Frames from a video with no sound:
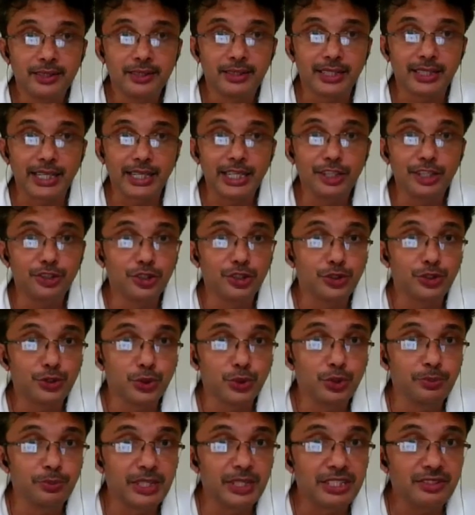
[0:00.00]
3 into
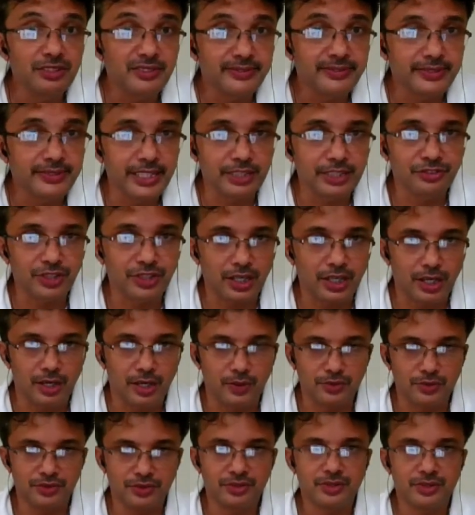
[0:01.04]
2 means 6
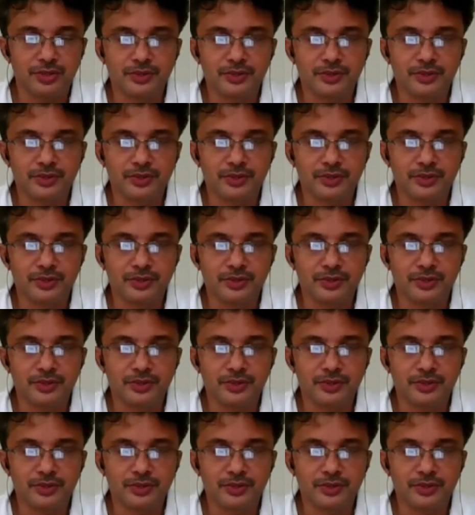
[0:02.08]
accounts.